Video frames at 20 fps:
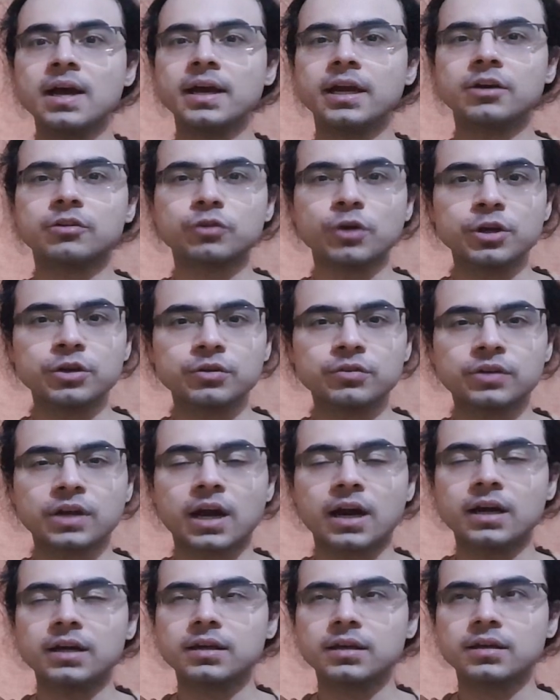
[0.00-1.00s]
It's going to
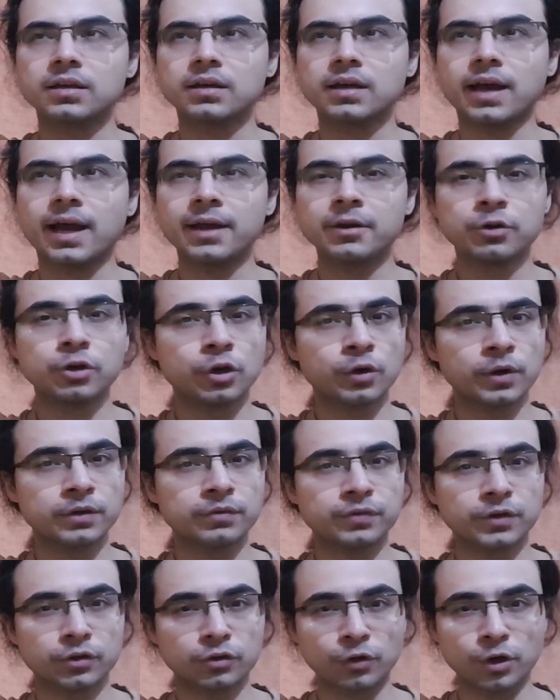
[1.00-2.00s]
start, I don't know
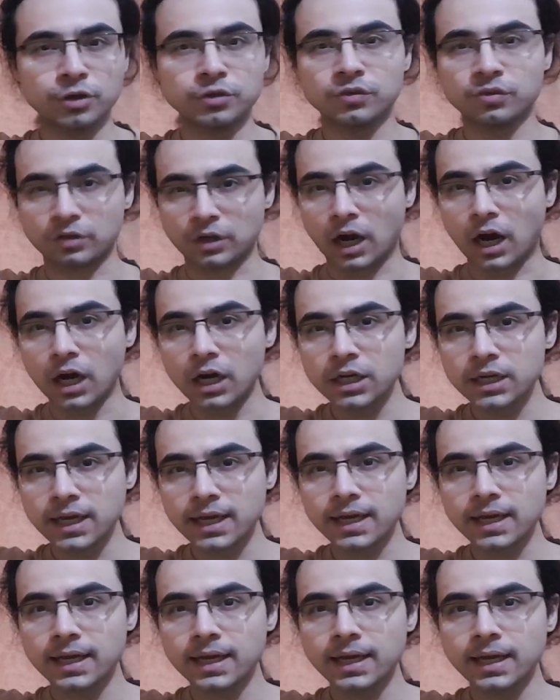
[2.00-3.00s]
if it's going to start
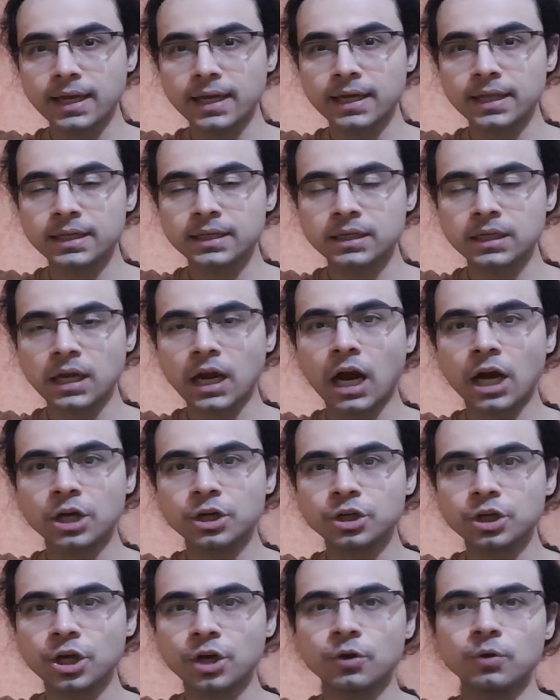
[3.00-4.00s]
in
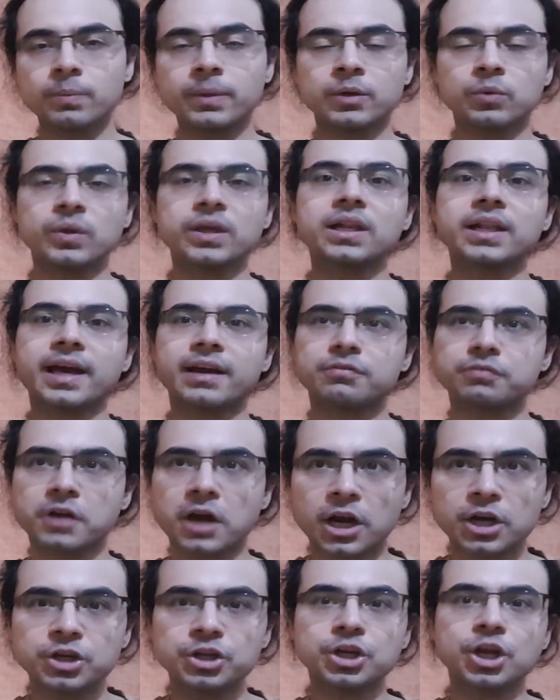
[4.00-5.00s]
Kanto, but we'll have
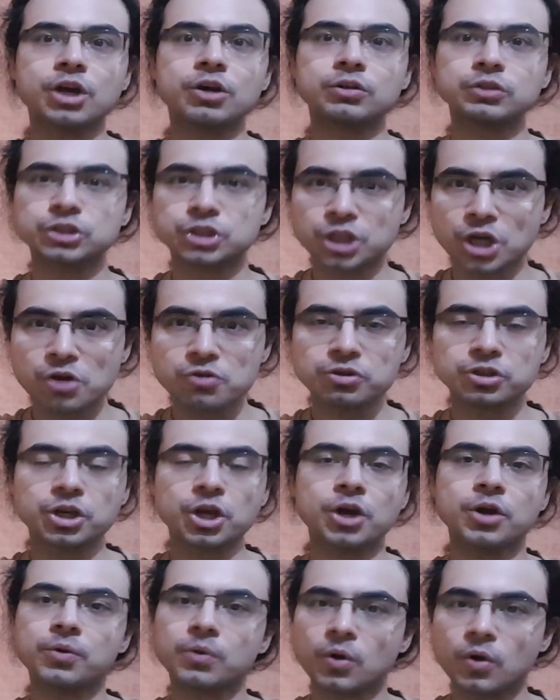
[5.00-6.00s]
Kanto,
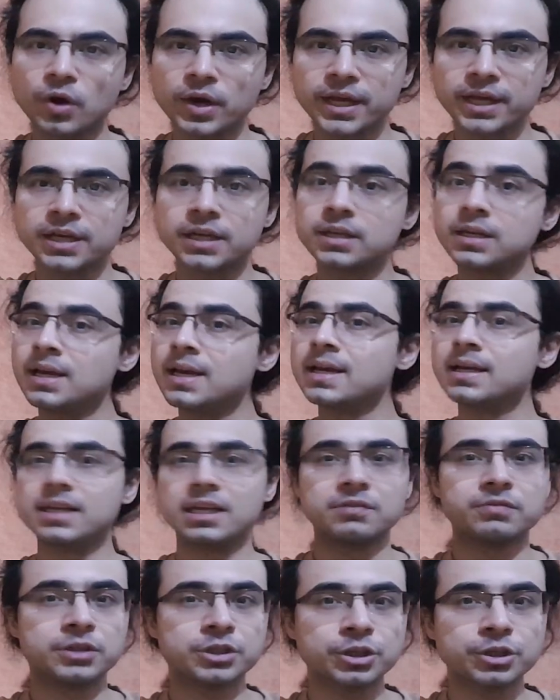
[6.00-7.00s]
Johto, Hoenn,
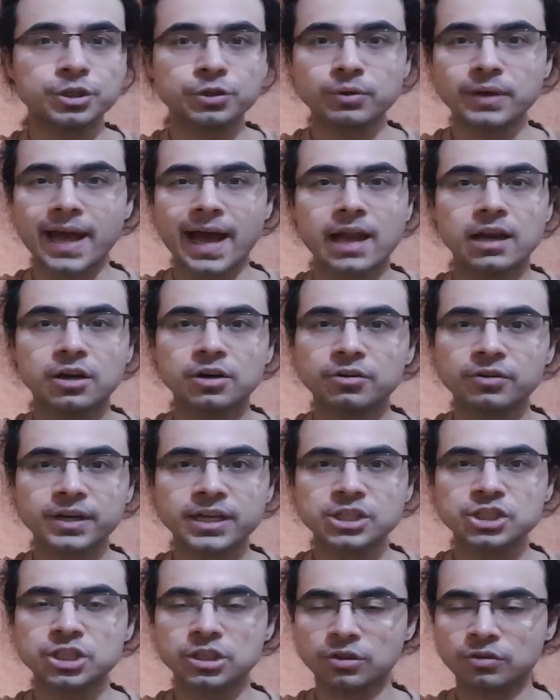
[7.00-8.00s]
even the new Galar
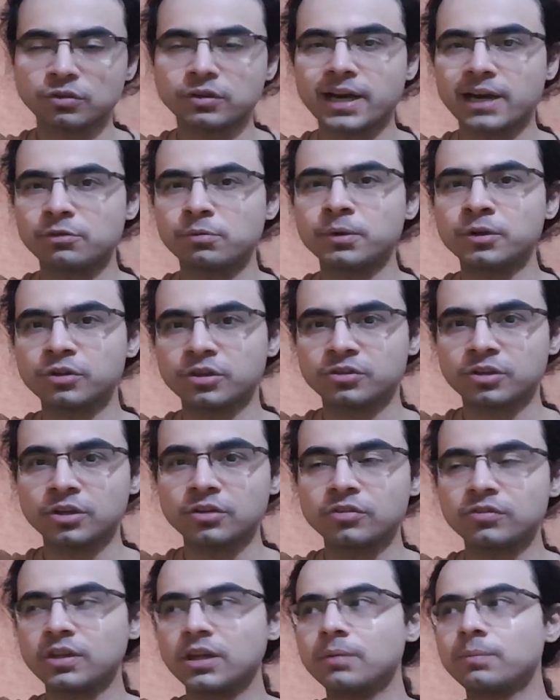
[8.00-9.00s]
region. So that will be interesting
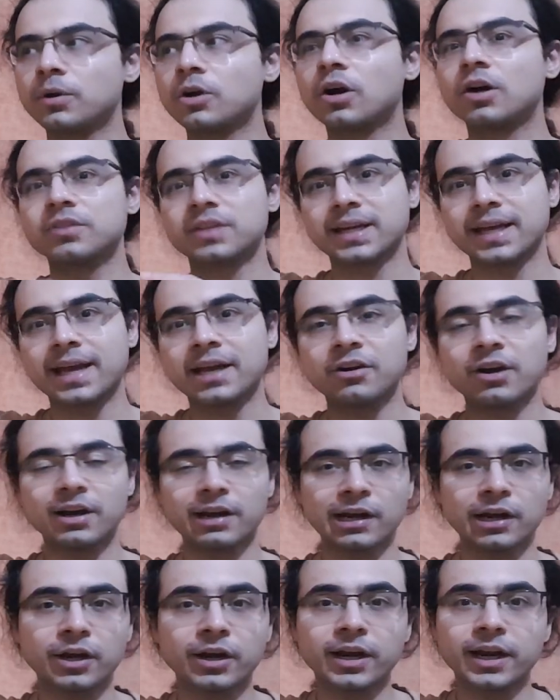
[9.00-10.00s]
to see, because again, I
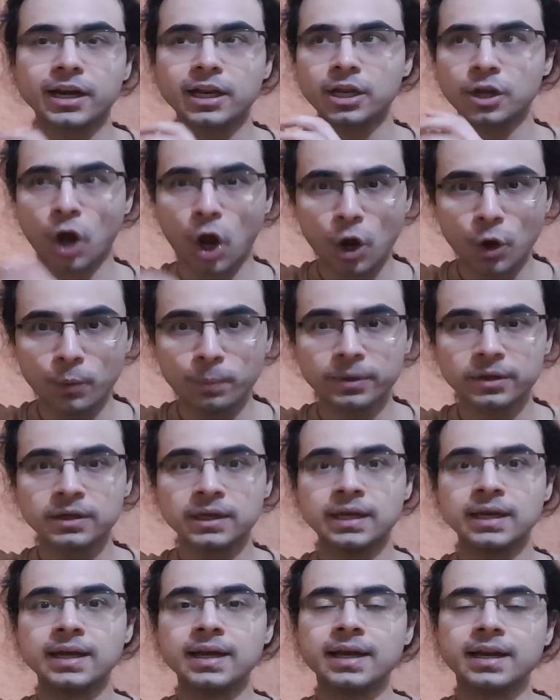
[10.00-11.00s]
really hope
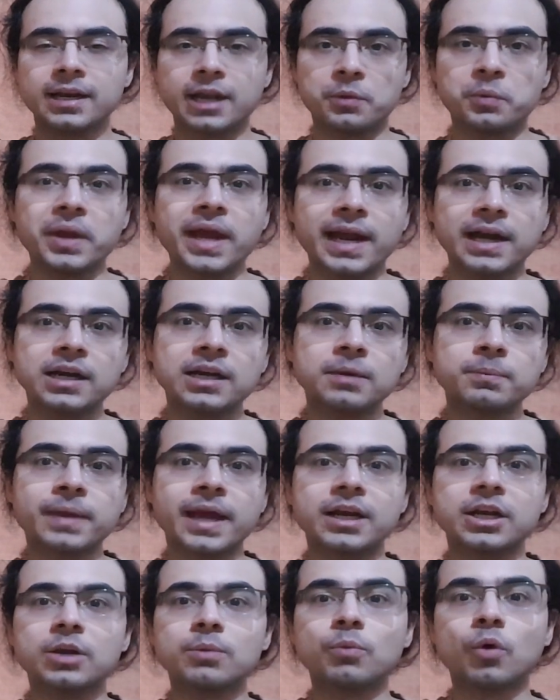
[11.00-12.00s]
that we end up
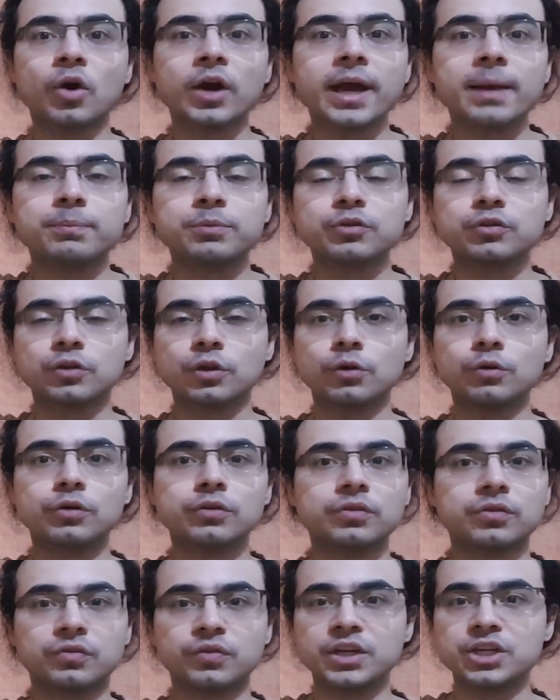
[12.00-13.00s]
getting more
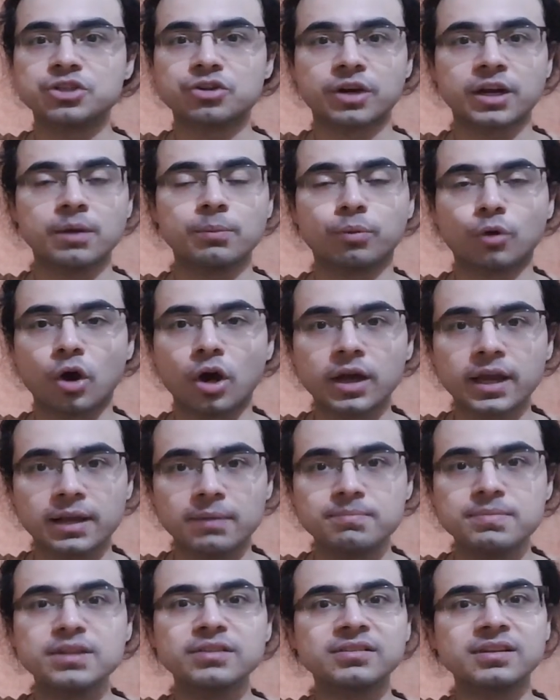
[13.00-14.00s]
episodes featuring Brock
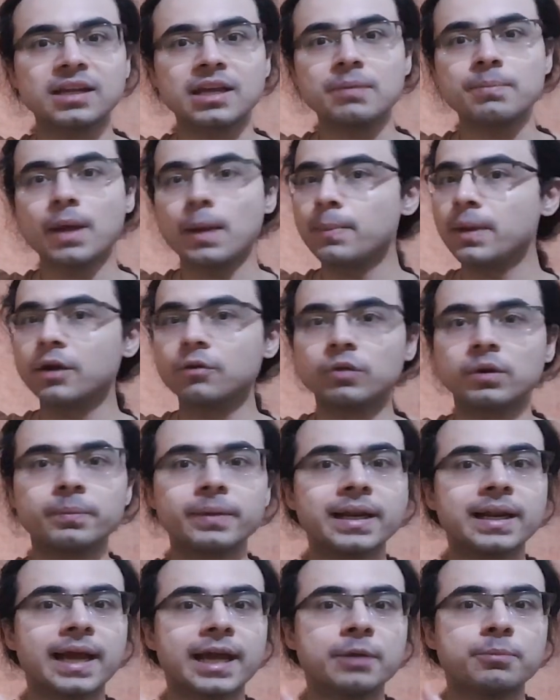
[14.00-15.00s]
and Misty. Maybe it will
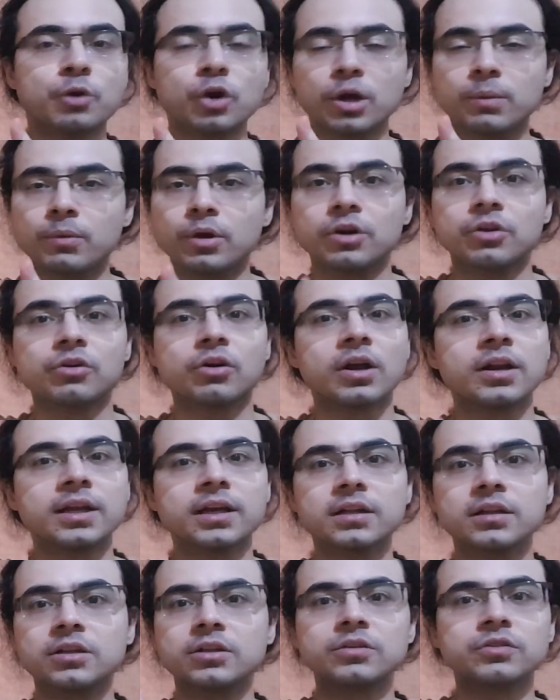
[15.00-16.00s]
be like Pokemon
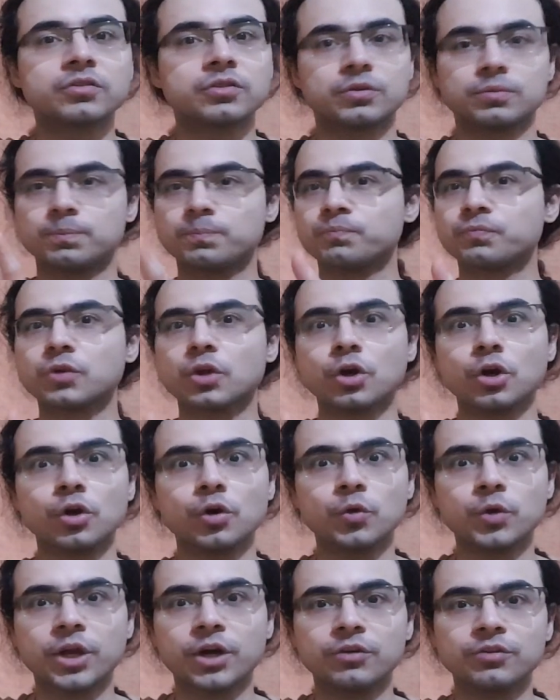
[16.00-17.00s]
Chronicles.
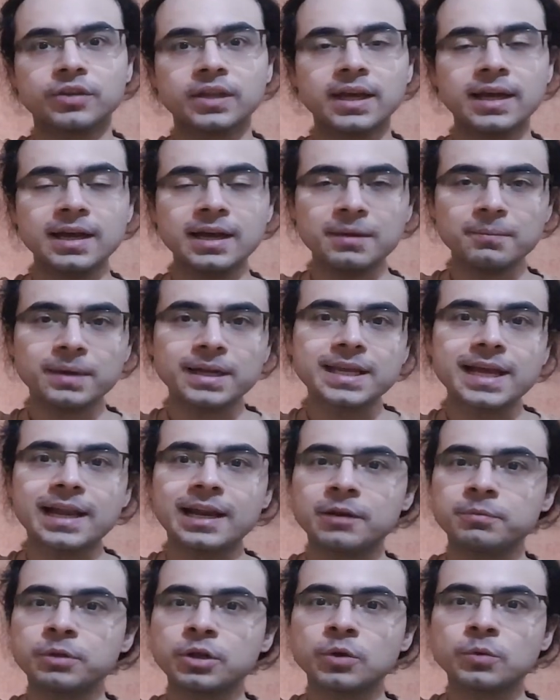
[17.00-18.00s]
Who knows? But yeah,
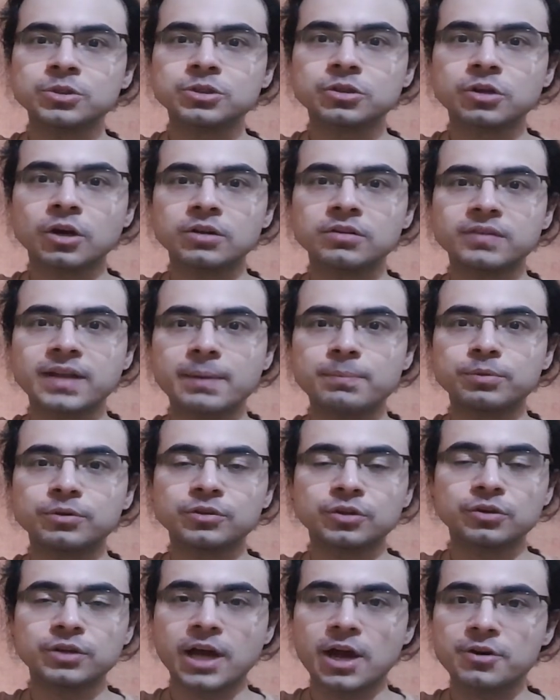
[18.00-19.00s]
let me know what you thought of the
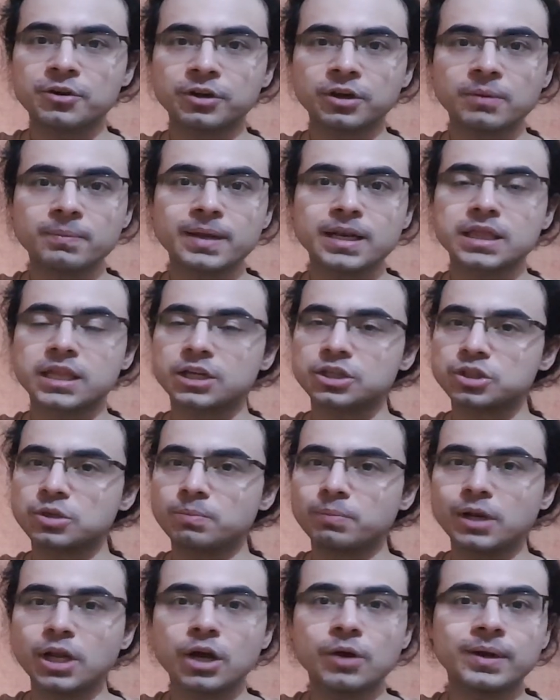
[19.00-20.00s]
episode down in the comment
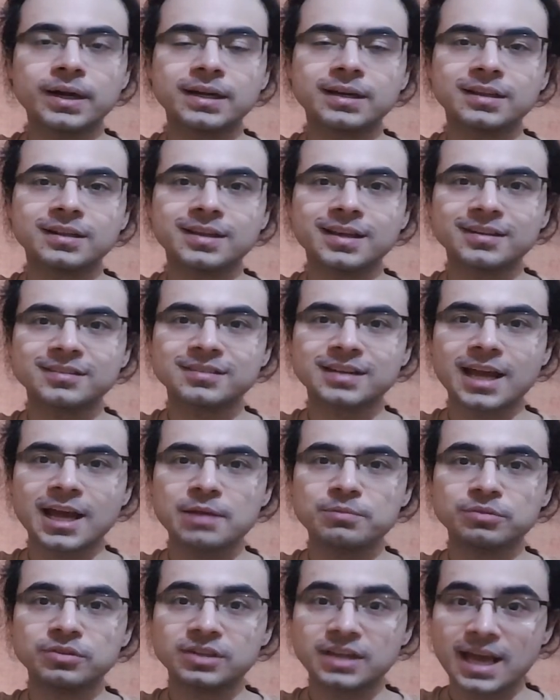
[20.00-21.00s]
section below. And until next
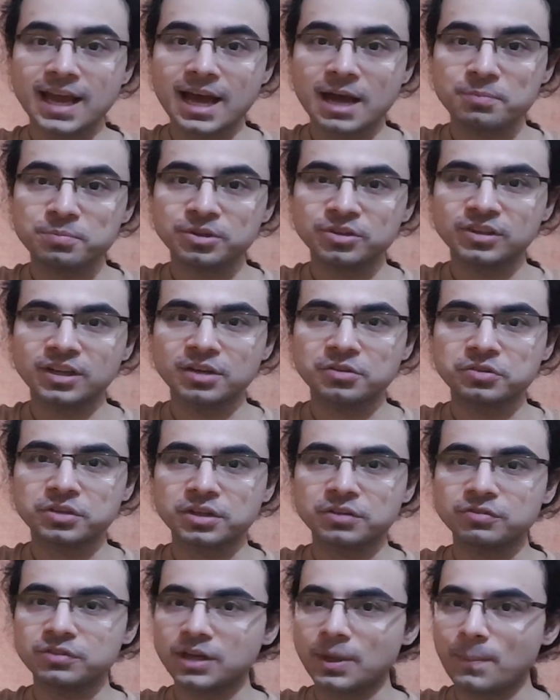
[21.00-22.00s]
time, stay happy, stay
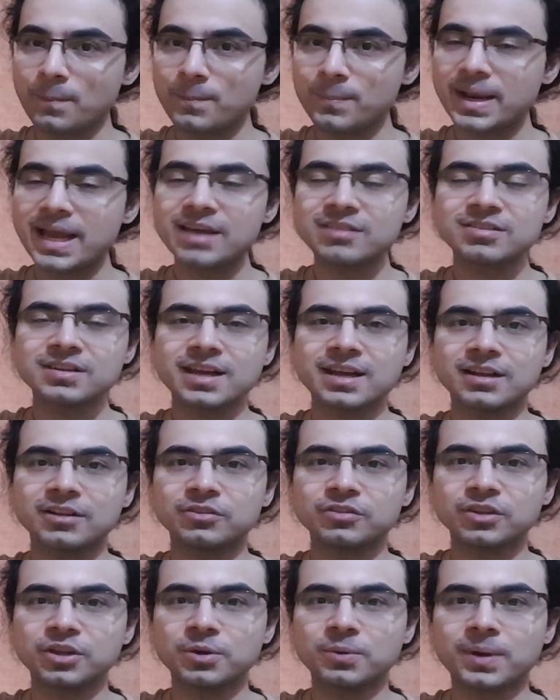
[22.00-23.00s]
safe, stay blessed, and I'll
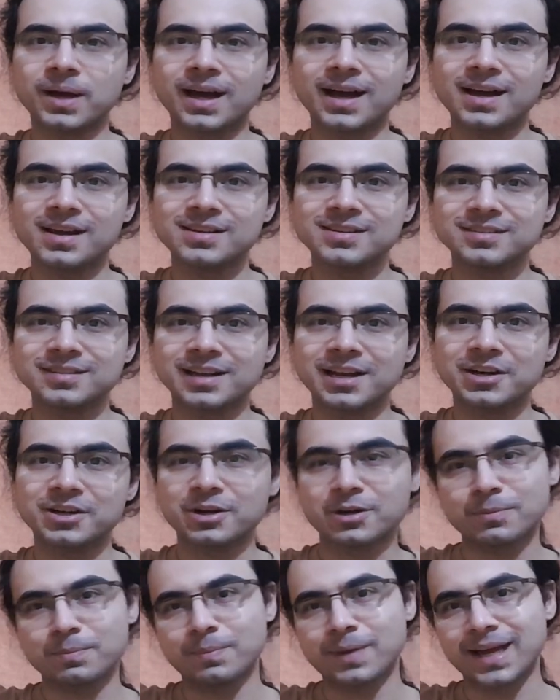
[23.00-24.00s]
see you guys
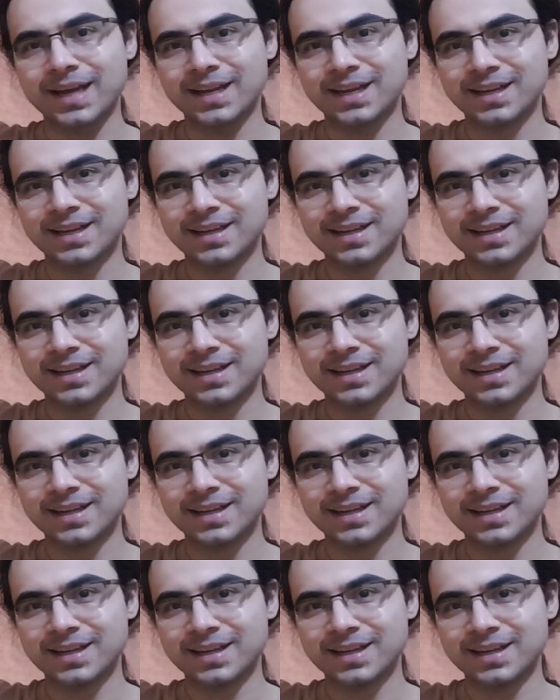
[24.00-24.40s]
later. Bye.